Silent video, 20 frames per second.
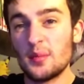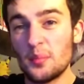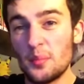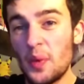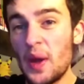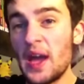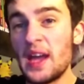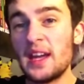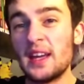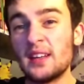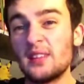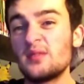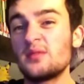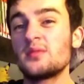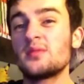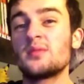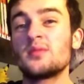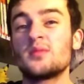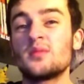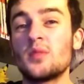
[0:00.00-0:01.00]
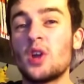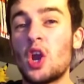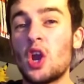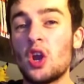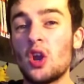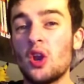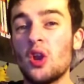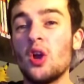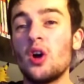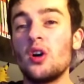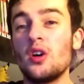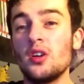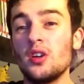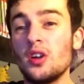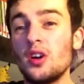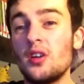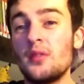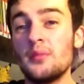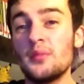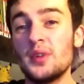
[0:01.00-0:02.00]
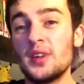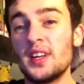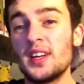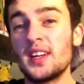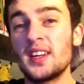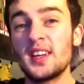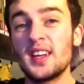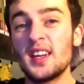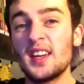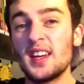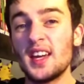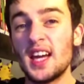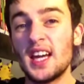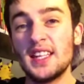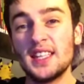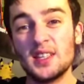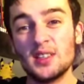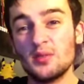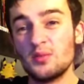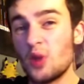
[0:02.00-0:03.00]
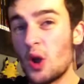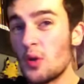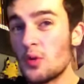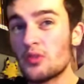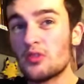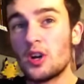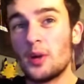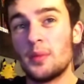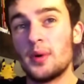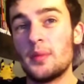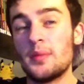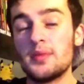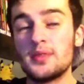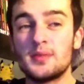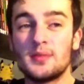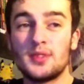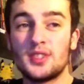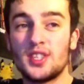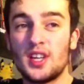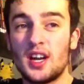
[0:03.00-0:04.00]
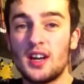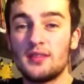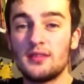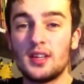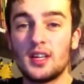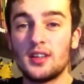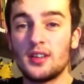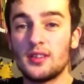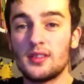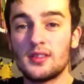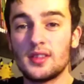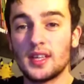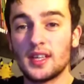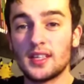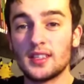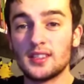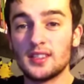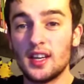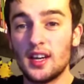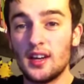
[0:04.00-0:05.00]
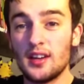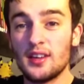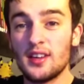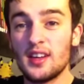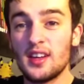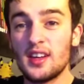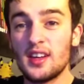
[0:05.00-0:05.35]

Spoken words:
paying a lot of money, and they won't crop up as much either, I don't think. So